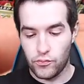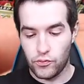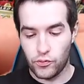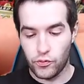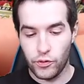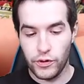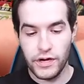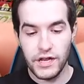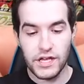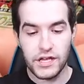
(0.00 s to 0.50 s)

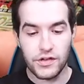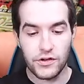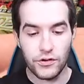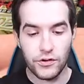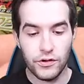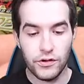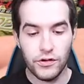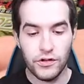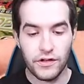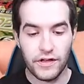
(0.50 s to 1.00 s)
pretty
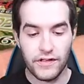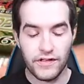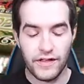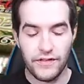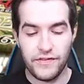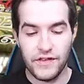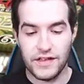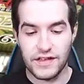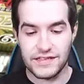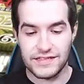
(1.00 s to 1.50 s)
good.
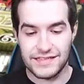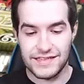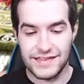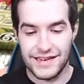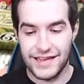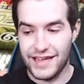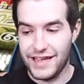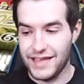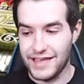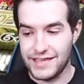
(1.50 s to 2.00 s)
That thing is
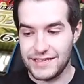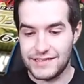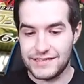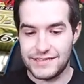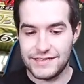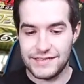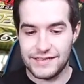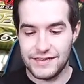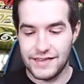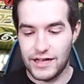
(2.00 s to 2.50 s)

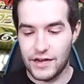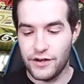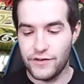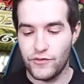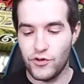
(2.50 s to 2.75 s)
nice. I don't